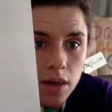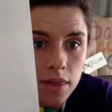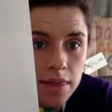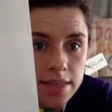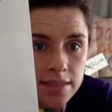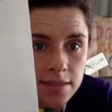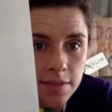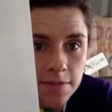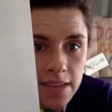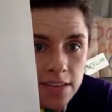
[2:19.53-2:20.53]
This is a
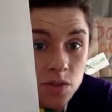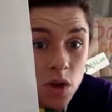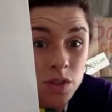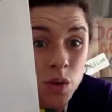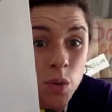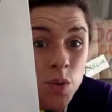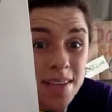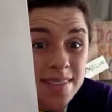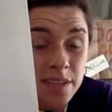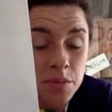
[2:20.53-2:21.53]
phase called a
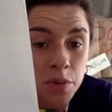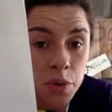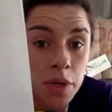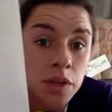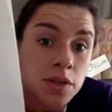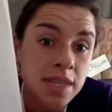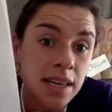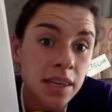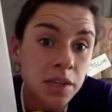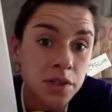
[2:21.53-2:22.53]
crescent moon. It looks like a
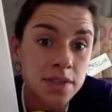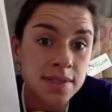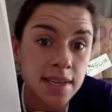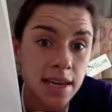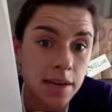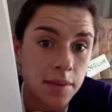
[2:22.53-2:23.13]
little C.